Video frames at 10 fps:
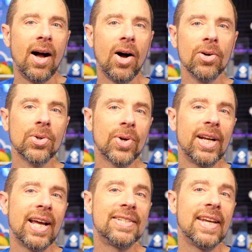I'll
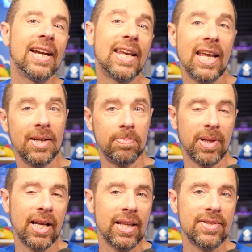create a dedicated
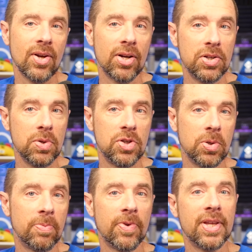playlist on
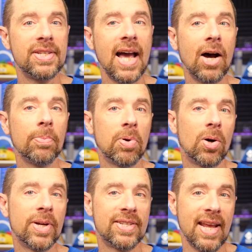YouTube for the TAO
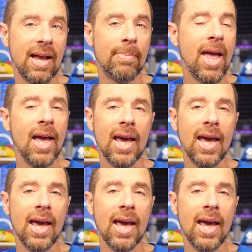Pro exam,